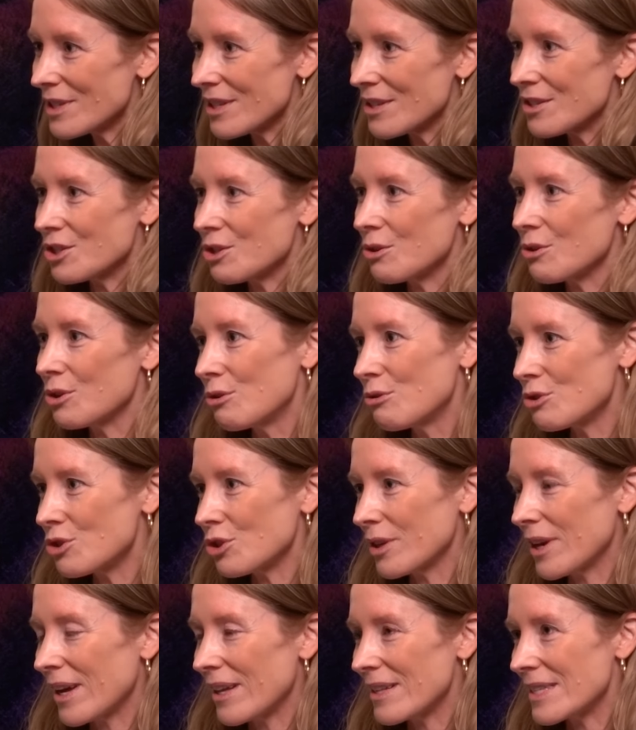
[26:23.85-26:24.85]
and so
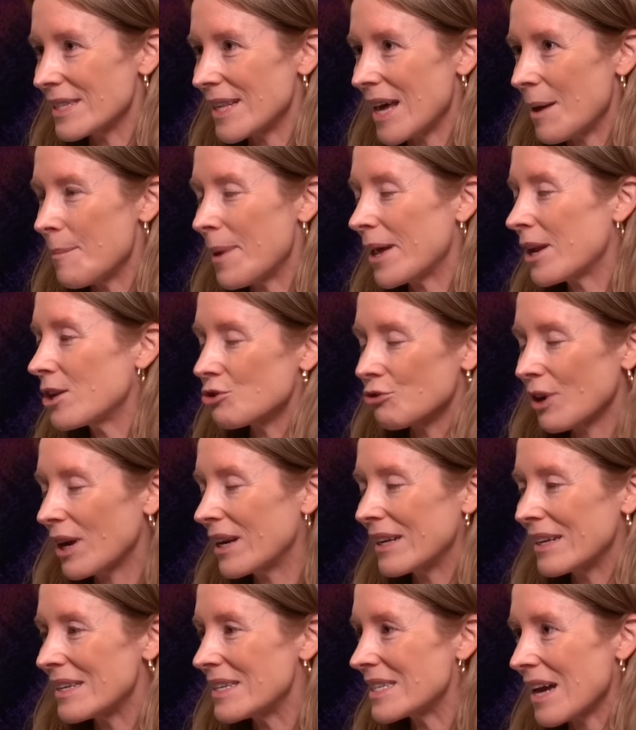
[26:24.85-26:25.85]
usually it's that
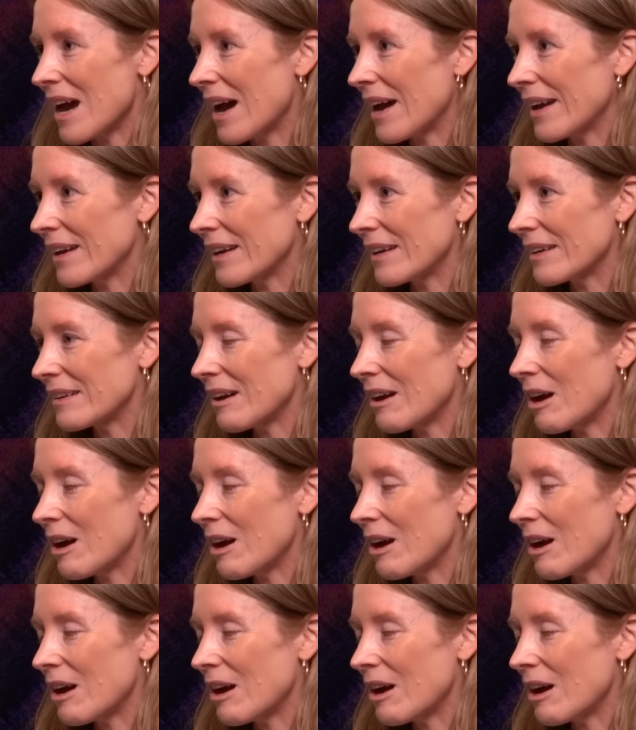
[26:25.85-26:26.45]
Mediterranean diet.